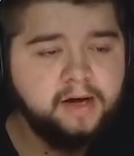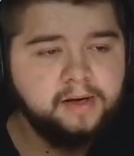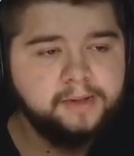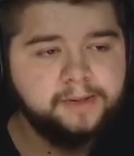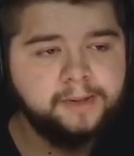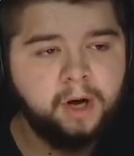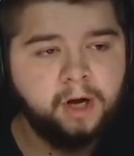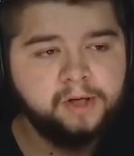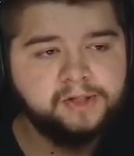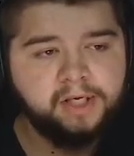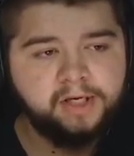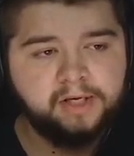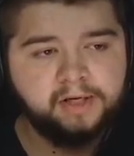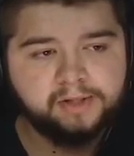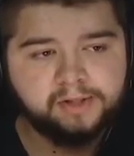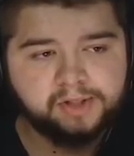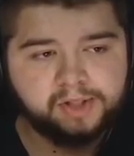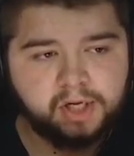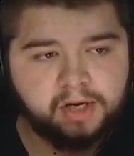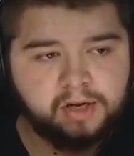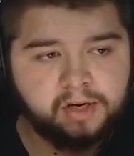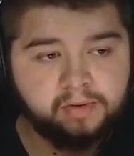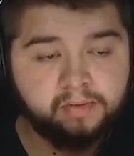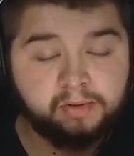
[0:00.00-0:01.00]
30
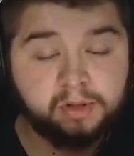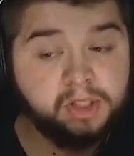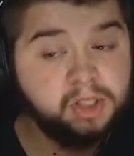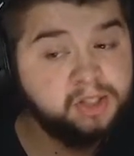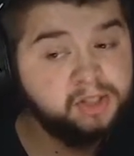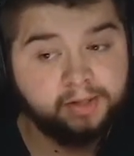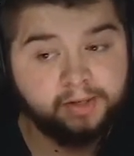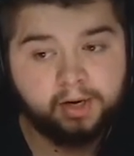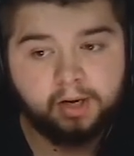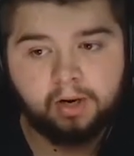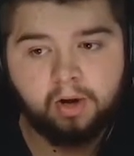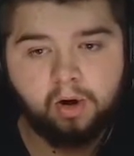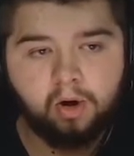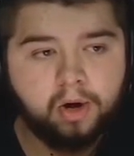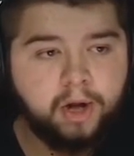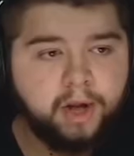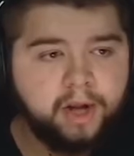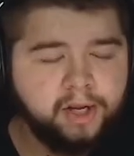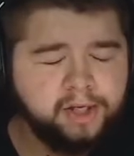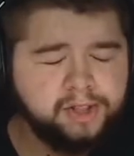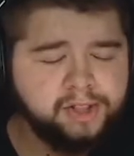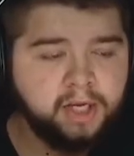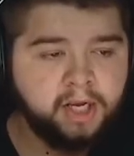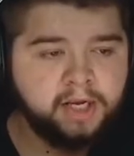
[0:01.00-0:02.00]
conceded, which isn't a lot.
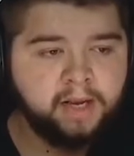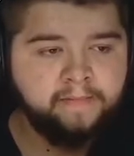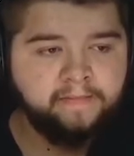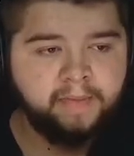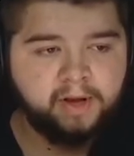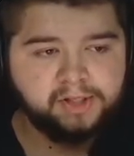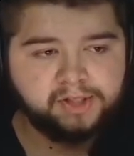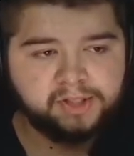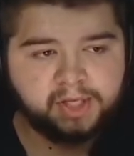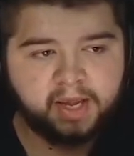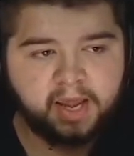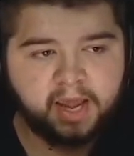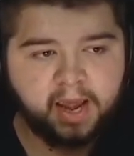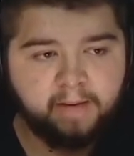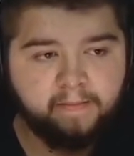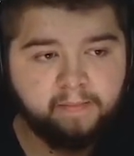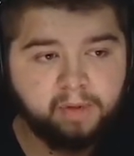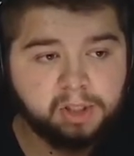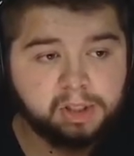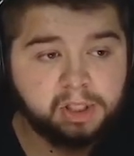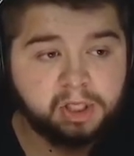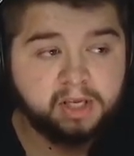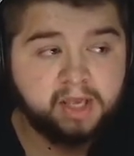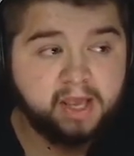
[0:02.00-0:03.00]
Second best again,
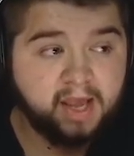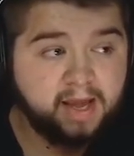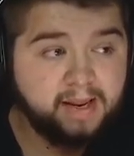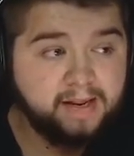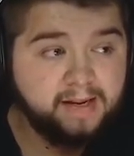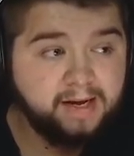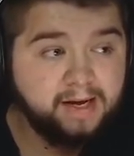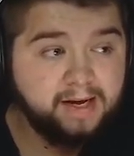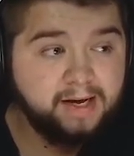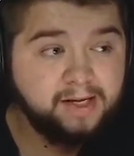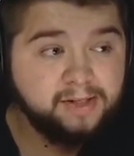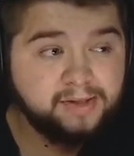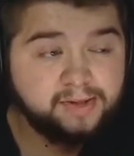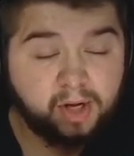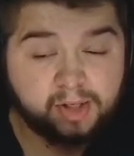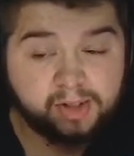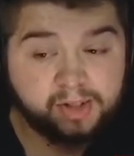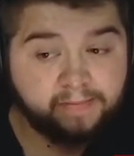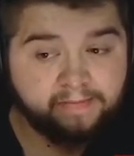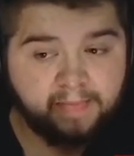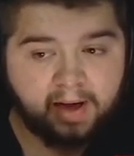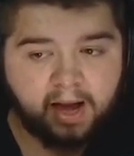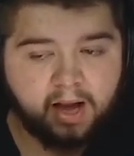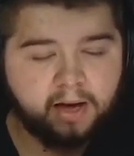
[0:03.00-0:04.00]
which again
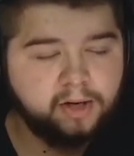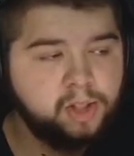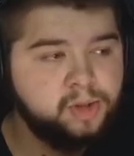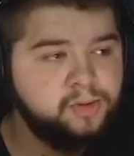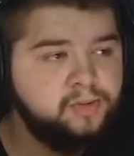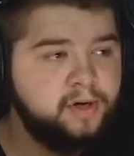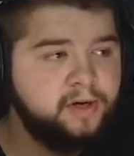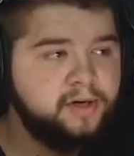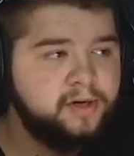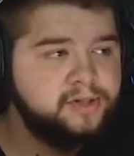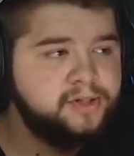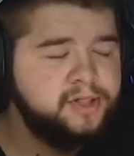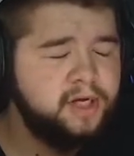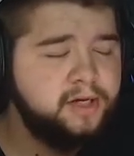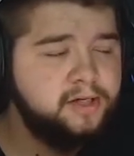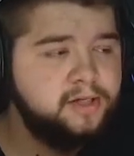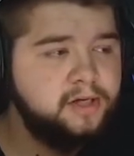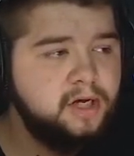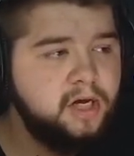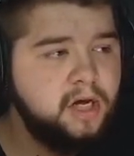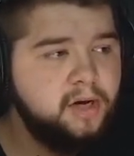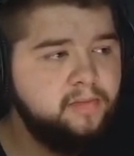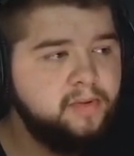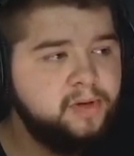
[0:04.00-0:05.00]
doesn't matter, because like I said,
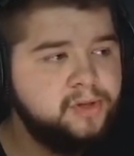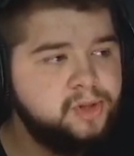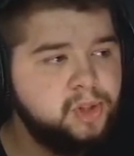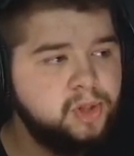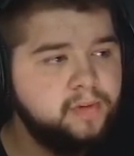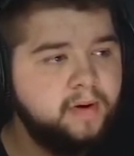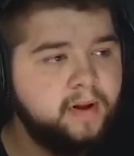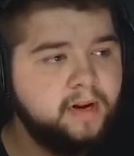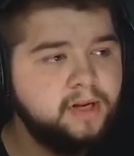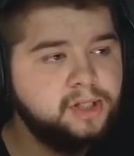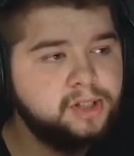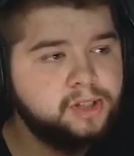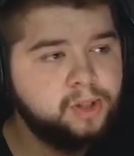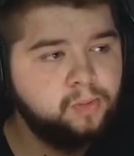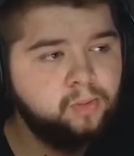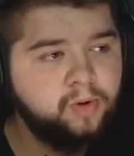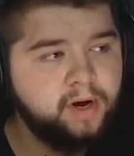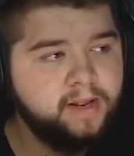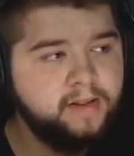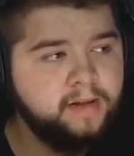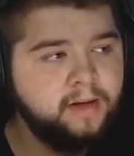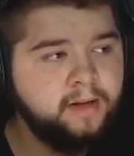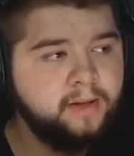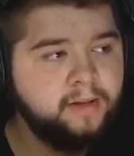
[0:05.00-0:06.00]
we do manage to
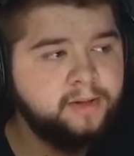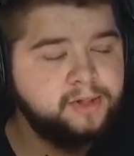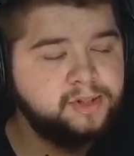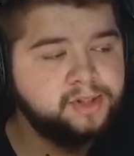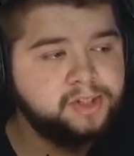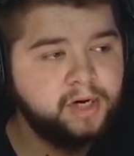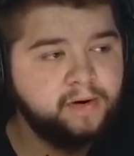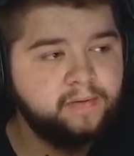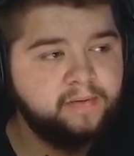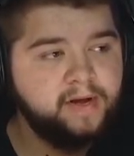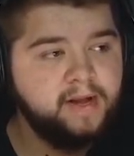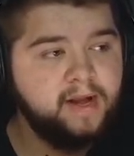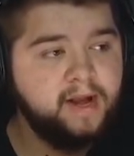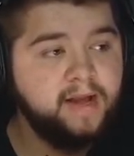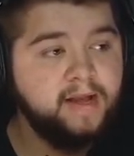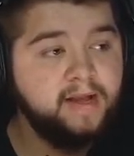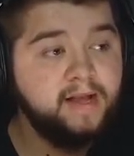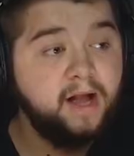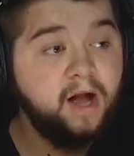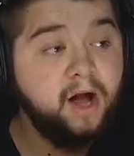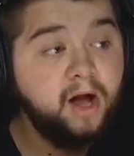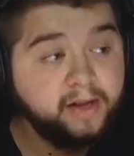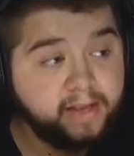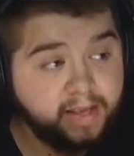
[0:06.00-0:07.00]
win the Serie
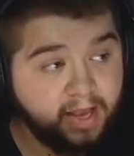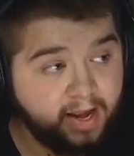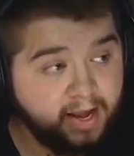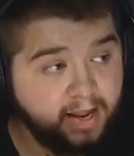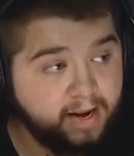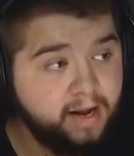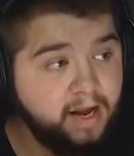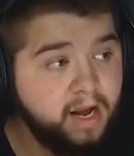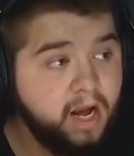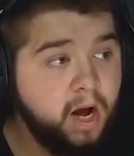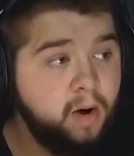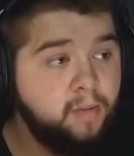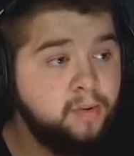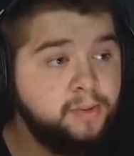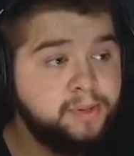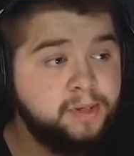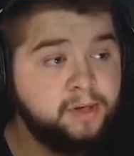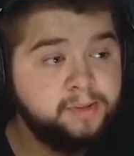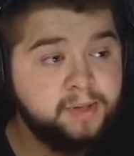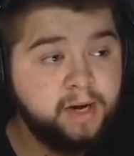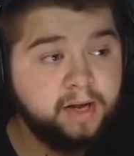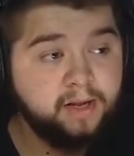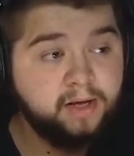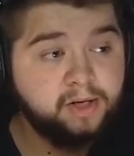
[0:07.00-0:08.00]
A again, with
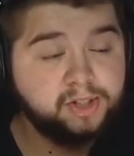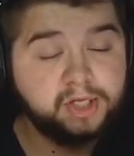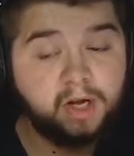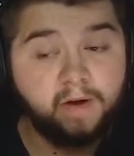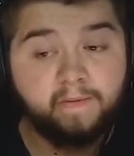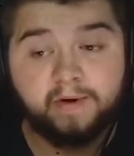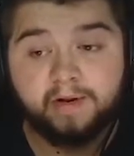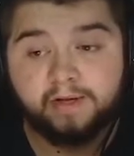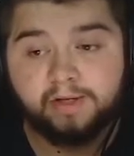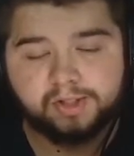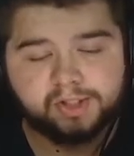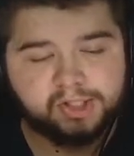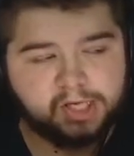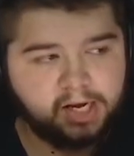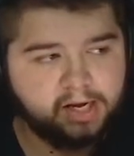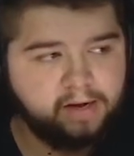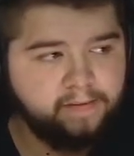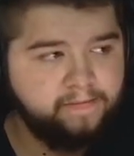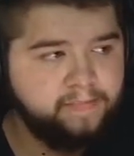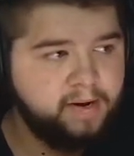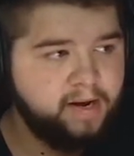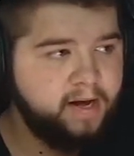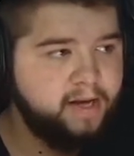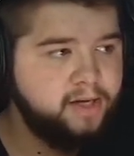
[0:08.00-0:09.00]
Juventus coming in
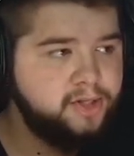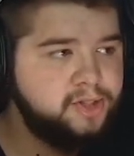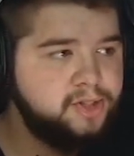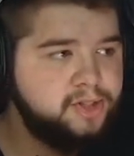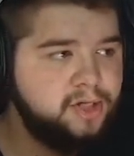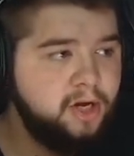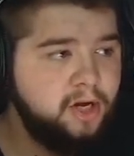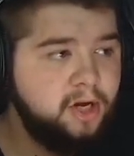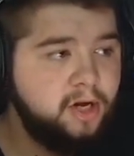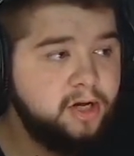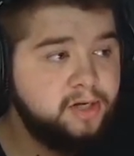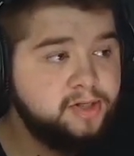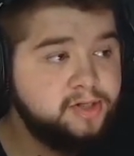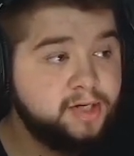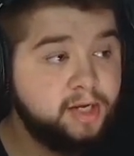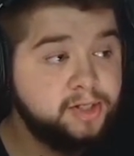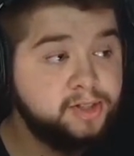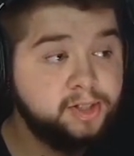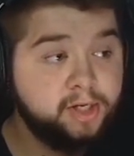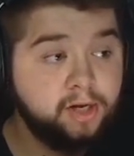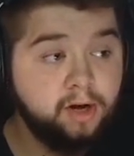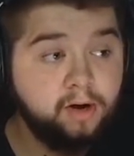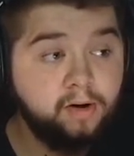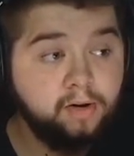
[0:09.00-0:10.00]
2nd place,
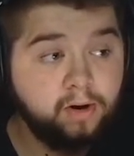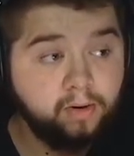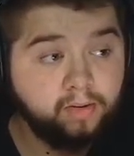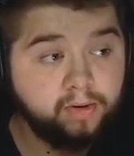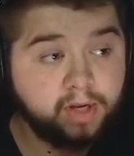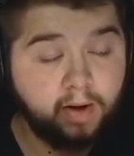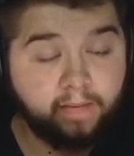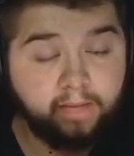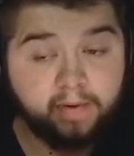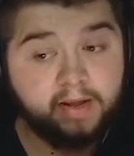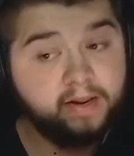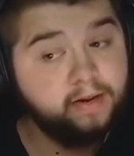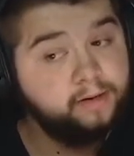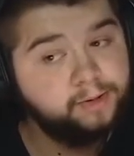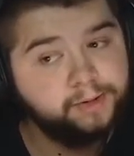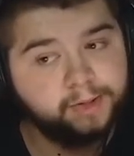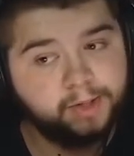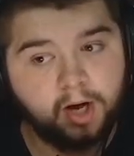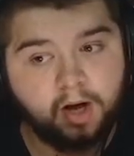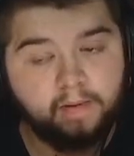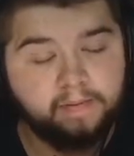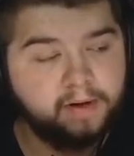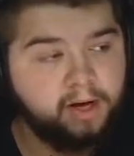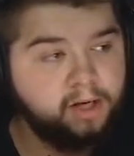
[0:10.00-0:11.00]
Sassuolo coming in
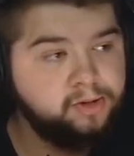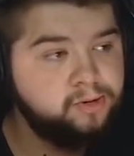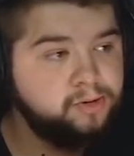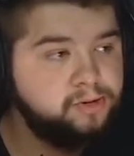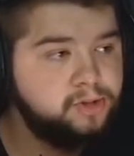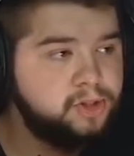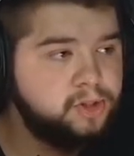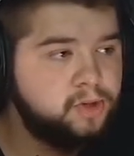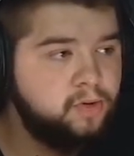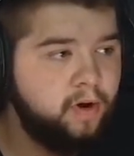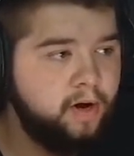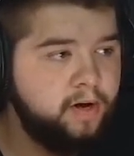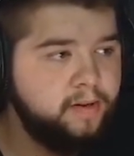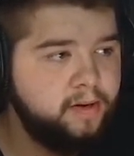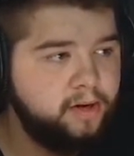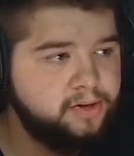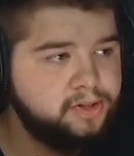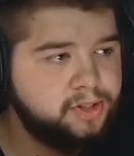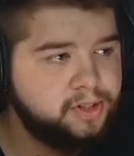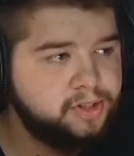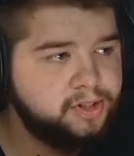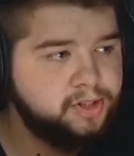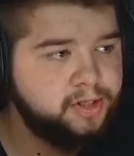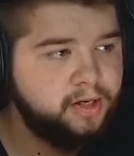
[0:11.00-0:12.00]
3rd place, which is quite
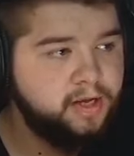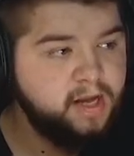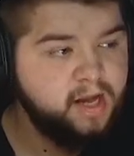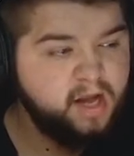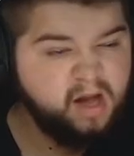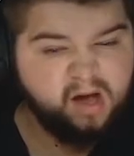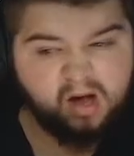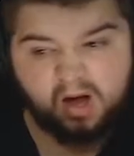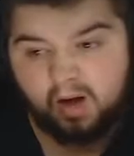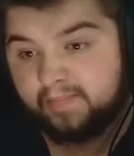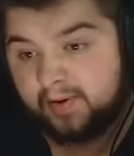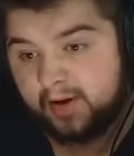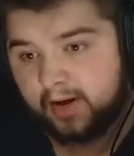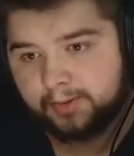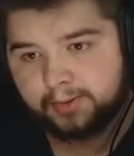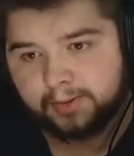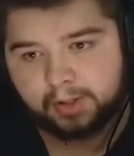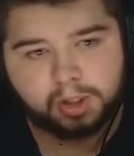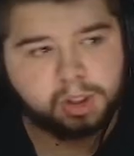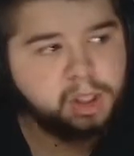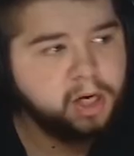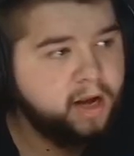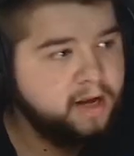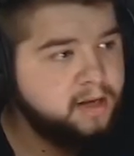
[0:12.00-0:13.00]
nice to see. A bit of a
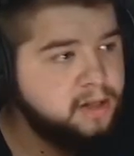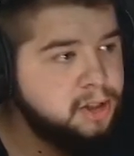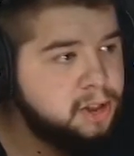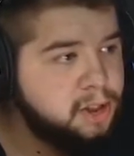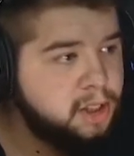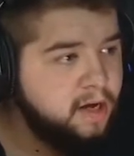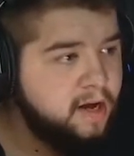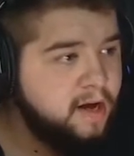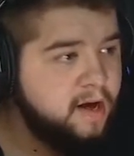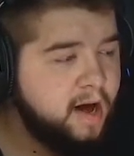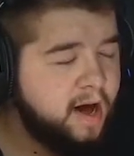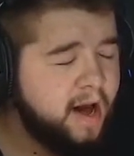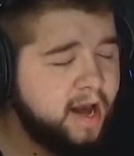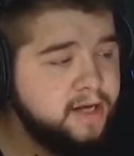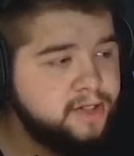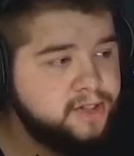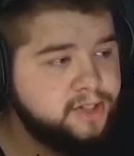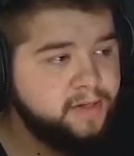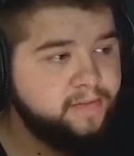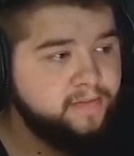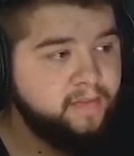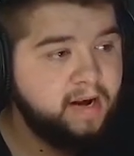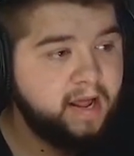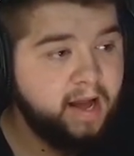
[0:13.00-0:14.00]
change.
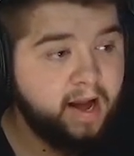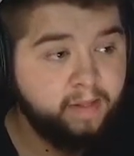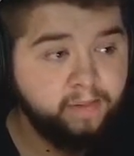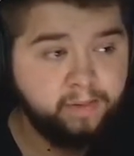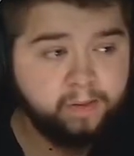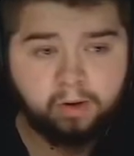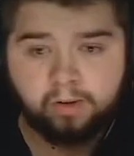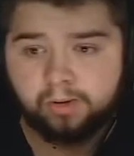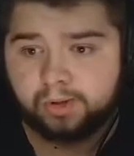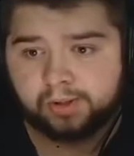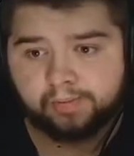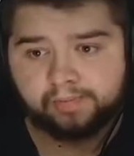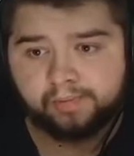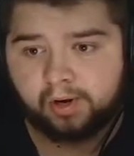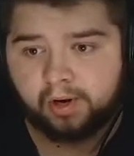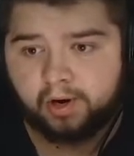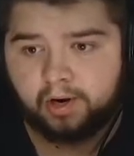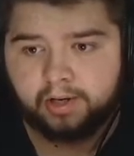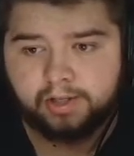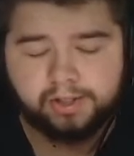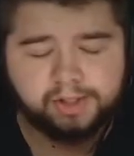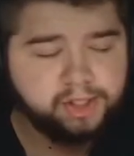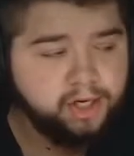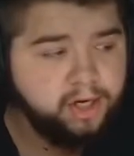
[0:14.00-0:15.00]
AC Milan, no
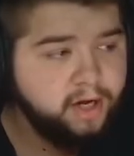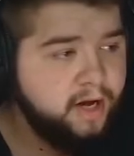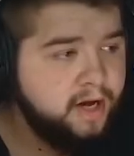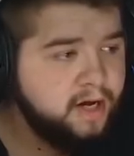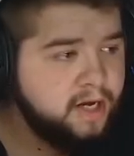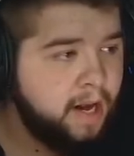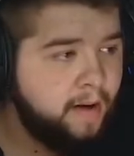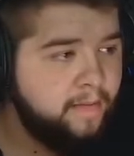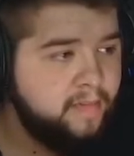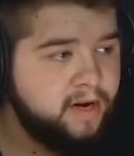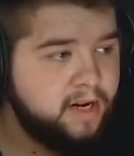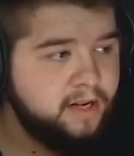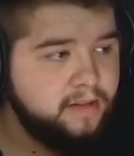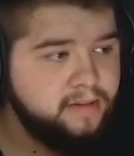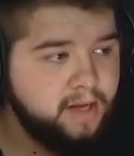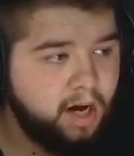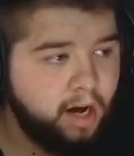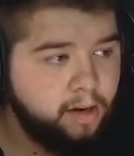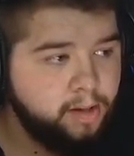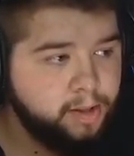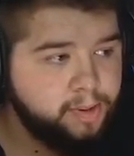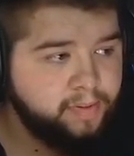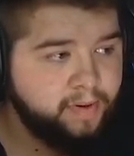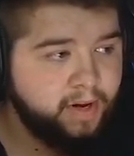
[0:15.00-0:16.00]
surprise, coming in
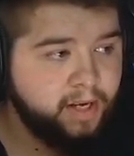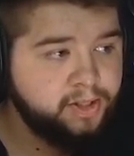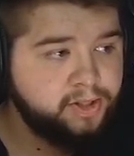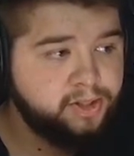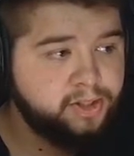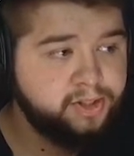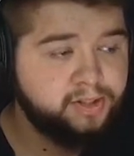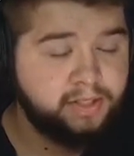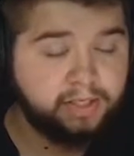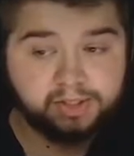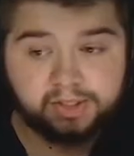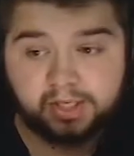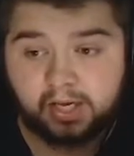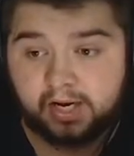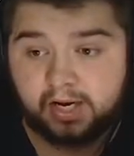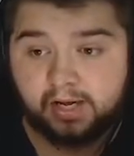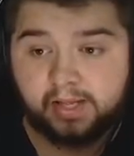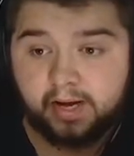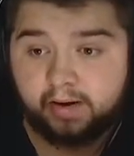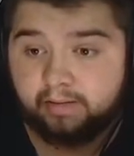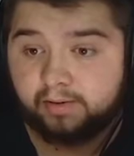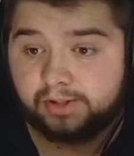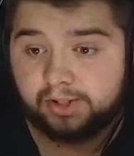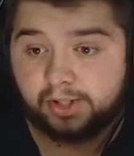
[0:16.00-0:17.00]
9th place, because they're selling
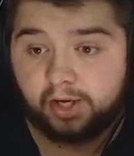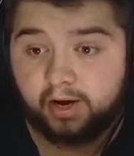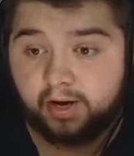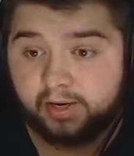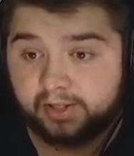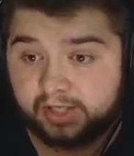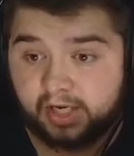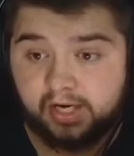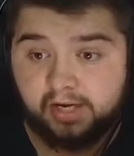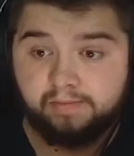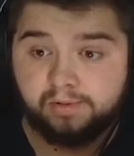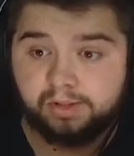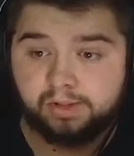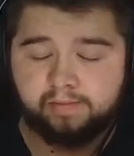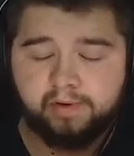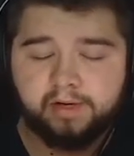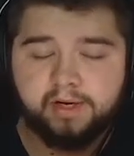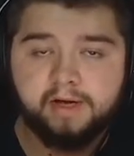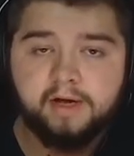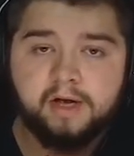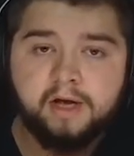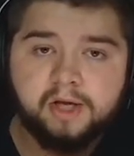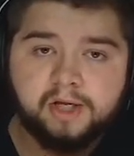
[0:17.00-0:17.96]
their entire team to me.